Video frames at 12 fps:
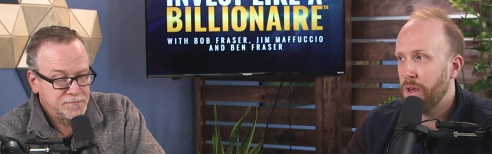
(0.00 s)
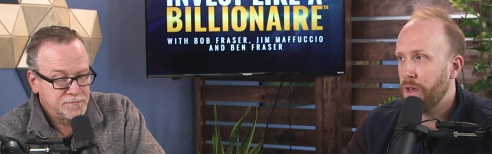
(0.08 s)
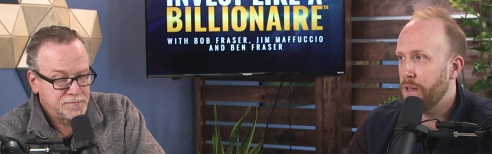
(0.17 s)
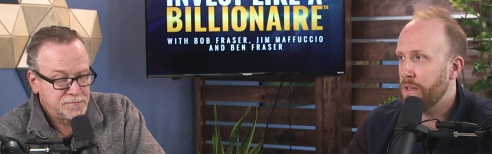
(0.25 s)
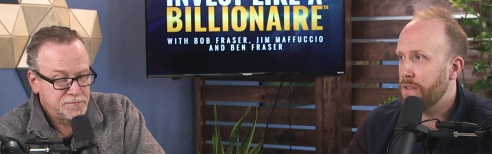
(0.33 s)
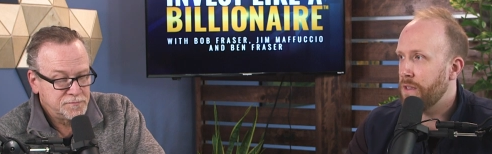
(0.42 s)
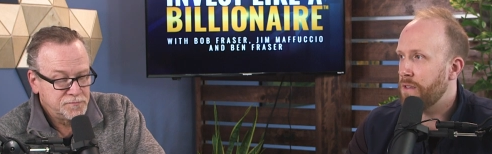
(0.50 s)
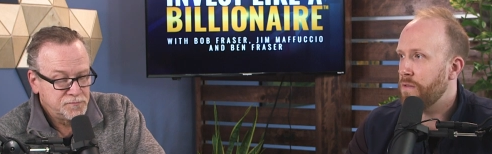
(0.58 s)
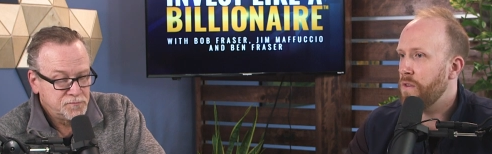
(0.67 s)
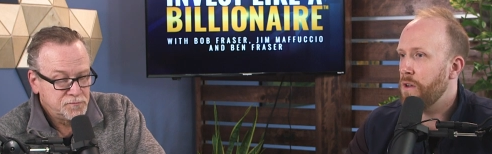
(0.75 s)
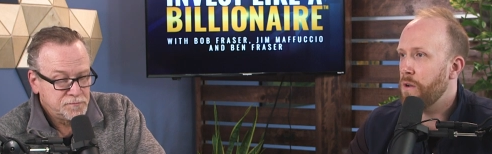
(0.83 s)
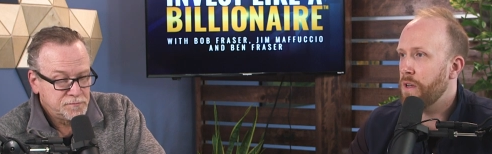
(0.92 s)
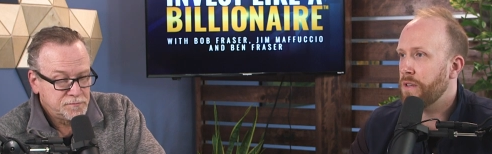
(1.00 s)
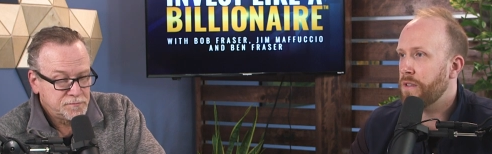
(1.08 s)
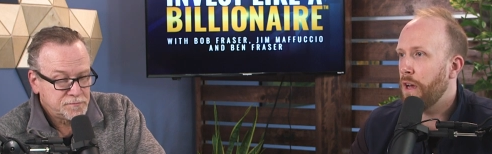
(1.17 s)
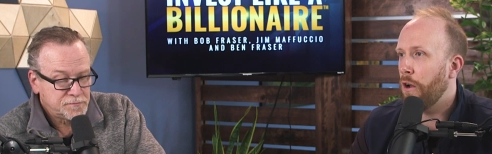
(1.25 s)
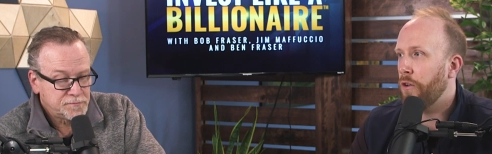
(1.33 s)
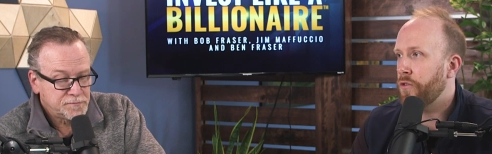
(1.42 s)
Speaker 1: Because it's viewed
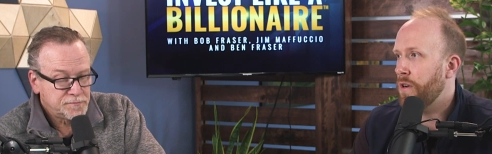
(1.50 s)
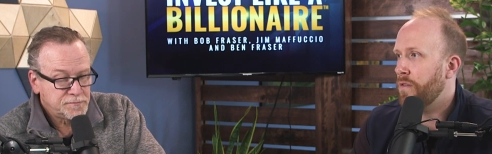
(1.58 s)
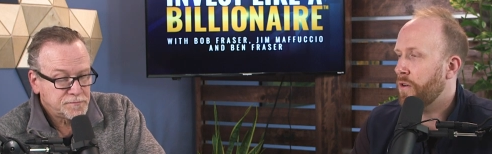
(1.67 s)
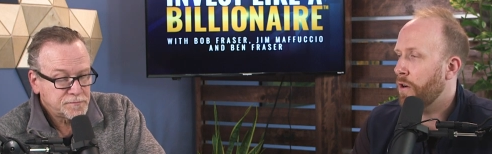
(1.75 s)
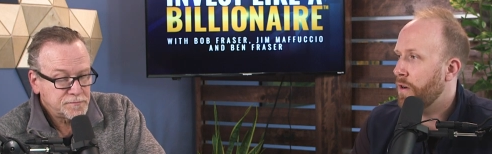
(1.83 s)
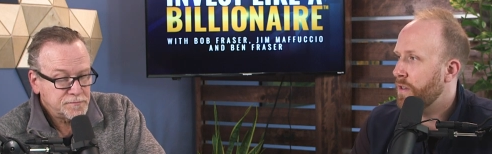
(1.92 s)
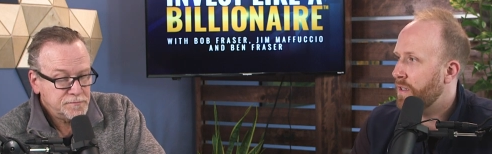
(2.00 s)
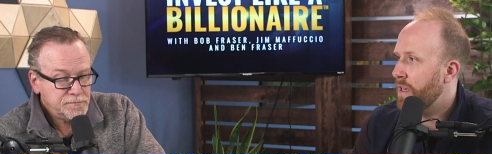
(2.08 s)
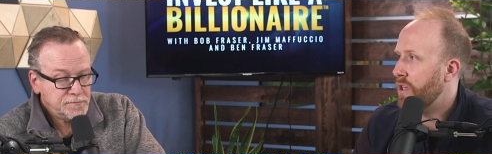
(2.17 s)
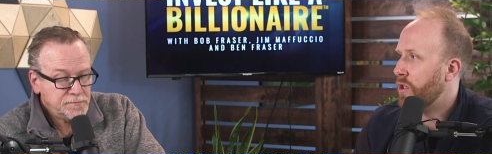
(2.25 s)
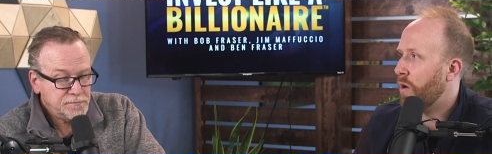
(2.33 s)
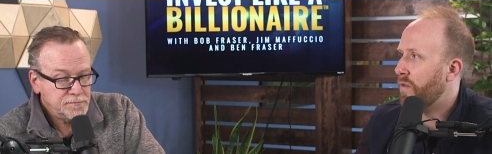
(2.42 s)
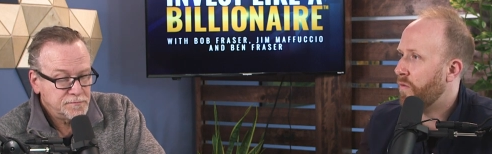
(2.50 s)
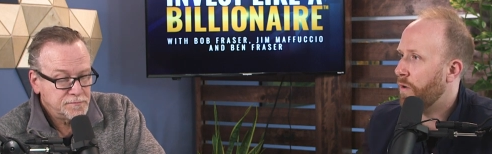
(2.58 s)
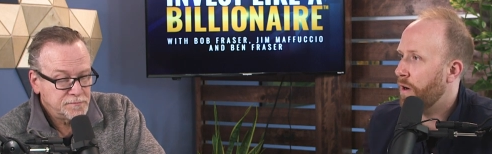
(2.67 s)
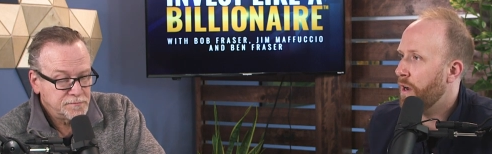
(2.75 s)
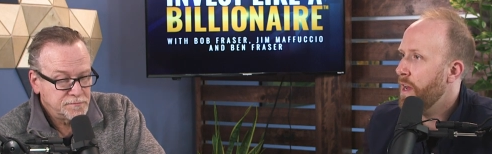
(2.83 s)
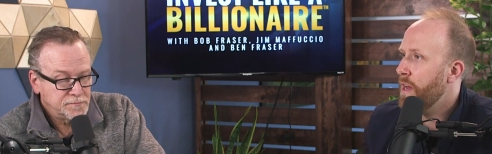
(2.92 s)
as an alternative currency. So if
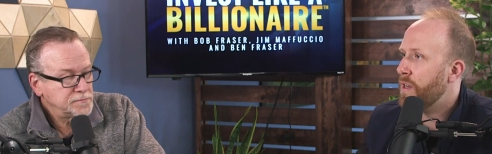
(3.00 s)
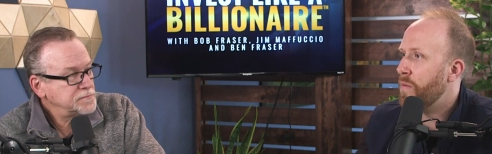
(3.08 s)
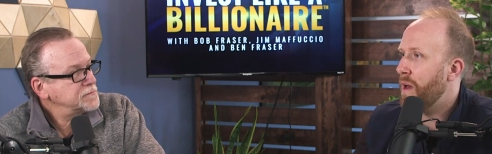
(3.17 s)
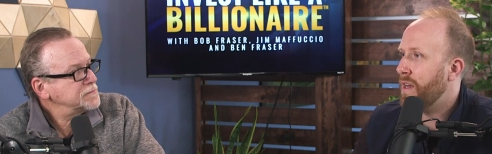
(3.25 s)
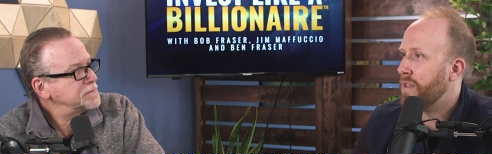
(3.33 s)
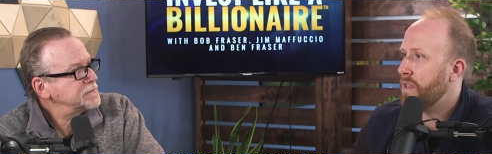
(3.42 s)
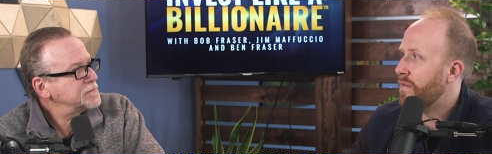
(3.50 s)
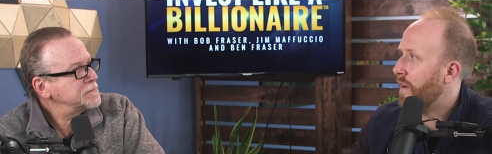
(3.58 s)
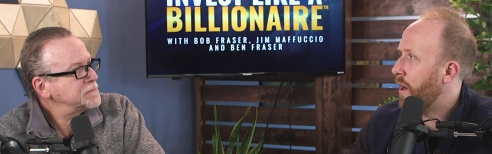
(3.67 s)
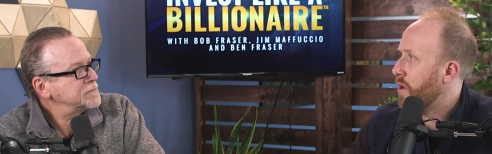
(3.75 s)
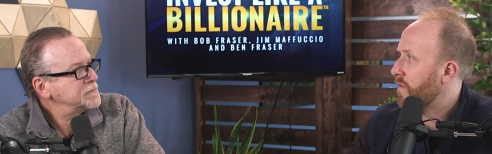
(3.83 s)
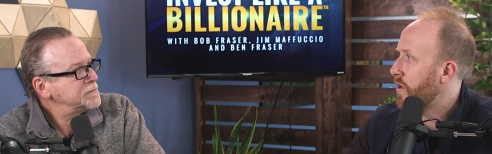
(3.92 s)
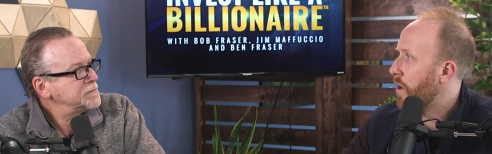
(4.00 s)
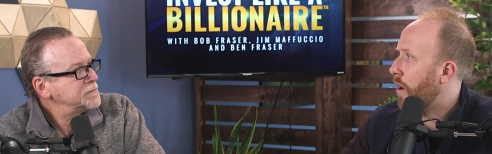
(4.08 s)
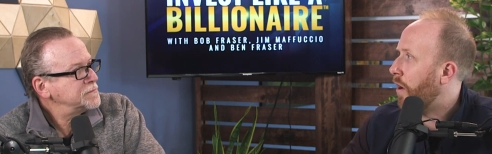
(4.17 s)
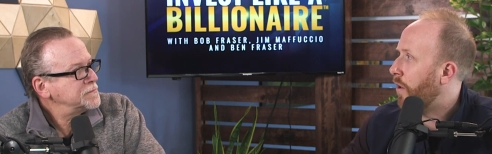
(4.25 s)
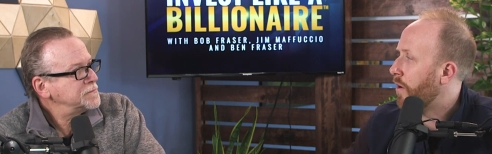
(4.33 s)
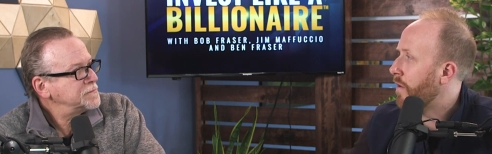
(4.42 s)
we're debasing the value of the
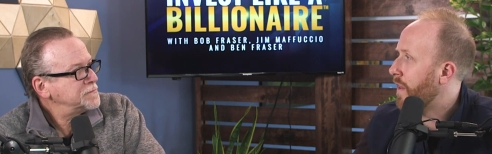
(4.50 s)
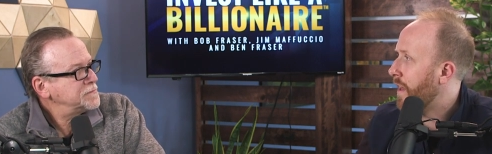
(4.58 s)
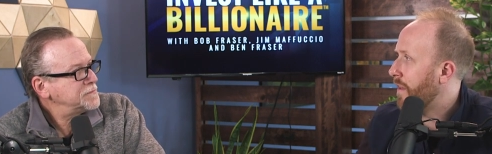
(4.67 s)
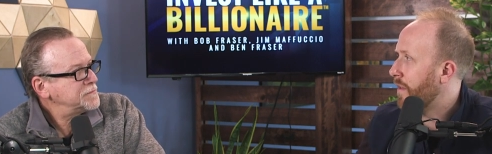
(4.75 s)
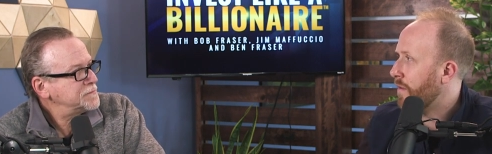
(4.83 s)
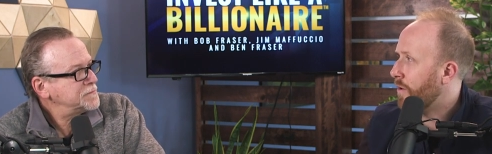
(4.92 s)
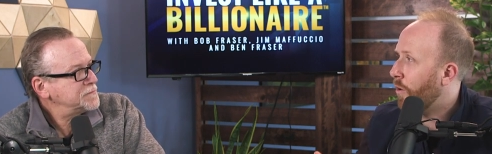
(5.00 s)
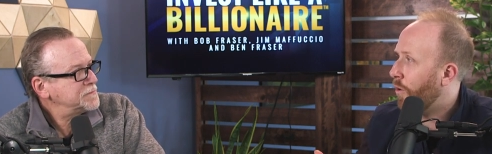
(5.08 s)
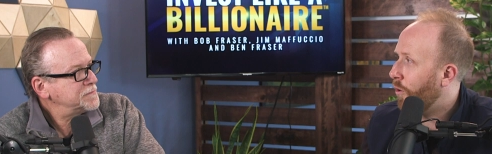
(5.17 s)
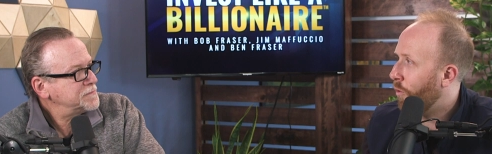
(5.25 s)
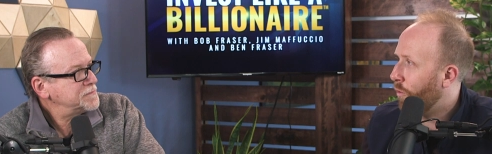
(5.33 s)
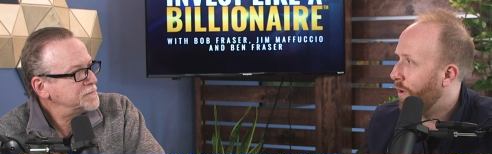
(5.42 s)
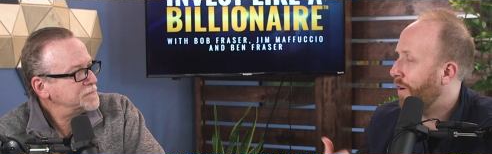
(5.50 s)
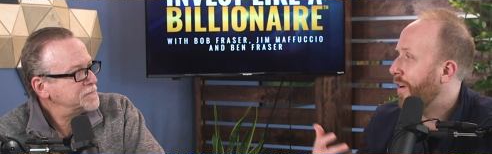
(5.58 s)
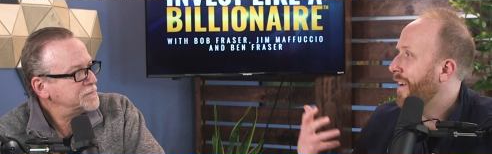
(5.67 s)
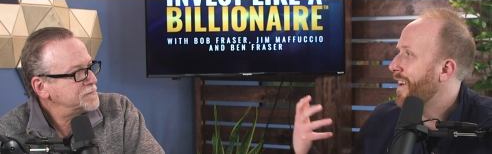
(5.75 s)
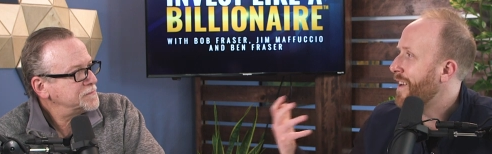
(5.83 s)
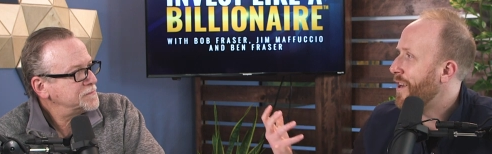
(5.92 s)
dollar, then the gold will,
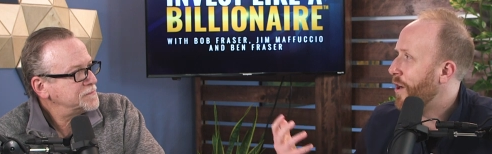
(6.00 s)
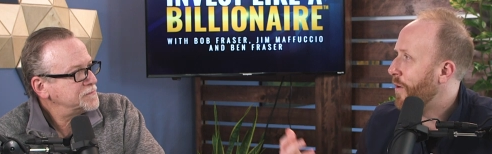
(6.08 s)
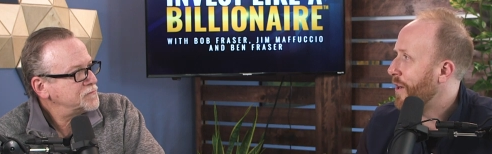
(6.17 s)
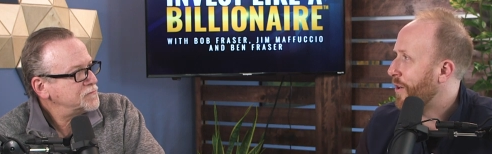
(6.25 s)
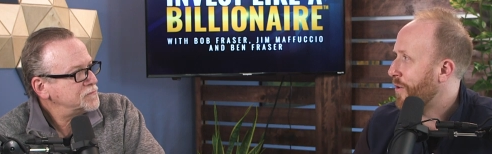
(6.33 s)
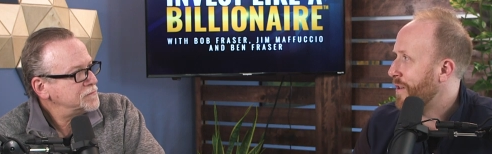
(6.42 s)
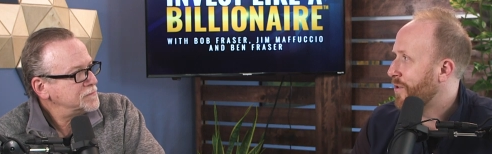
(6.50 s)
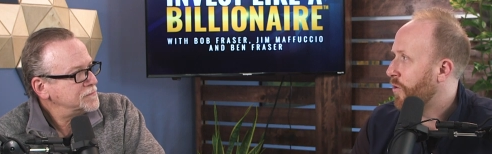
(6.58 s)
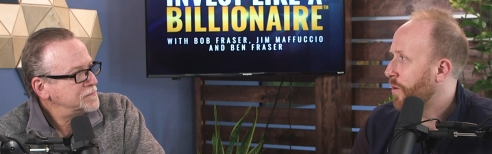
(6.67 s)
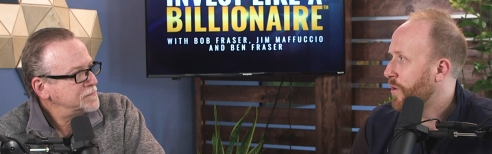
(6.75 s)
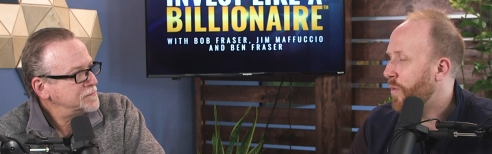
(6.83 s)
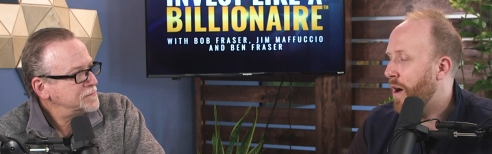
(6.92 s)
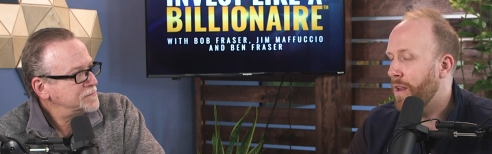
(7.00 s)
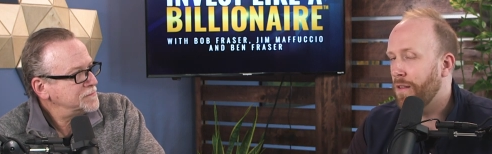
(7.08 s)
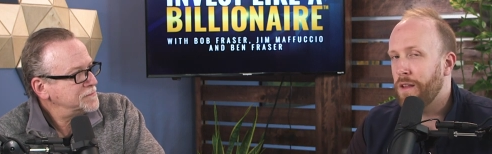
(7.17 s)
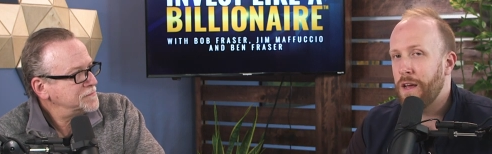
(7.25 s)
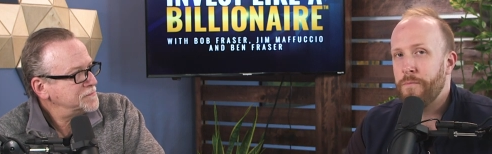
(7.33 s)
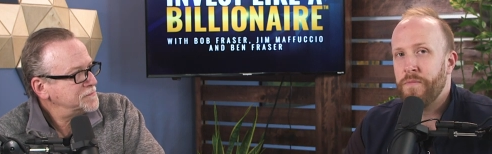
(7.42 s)
you know, increase
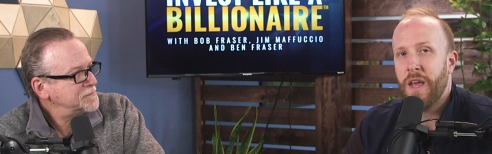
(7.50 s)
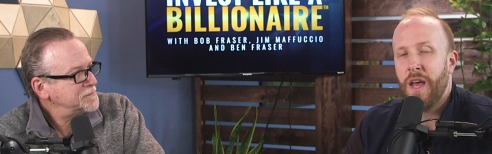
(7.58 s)
correspondingly.